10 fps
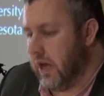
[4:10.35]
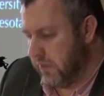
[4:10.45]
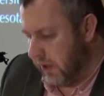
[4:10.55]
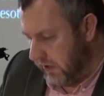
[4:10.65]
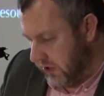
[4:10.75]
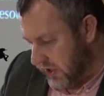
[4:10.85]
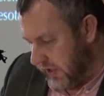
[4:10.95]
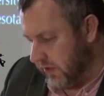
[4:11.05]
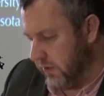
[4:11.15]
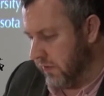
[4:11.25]
publishing
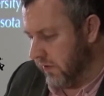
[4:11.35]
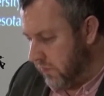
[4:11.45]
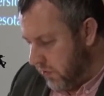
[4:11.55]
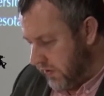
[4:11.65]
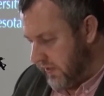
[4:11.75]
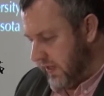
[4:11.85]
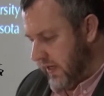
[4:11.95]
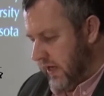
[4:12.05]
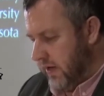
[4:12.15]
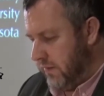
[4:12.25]
a number of books
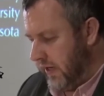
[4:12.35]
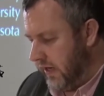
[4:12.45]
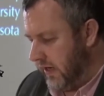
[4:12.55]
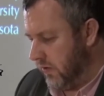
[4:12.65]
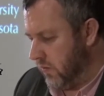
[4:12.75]
beginning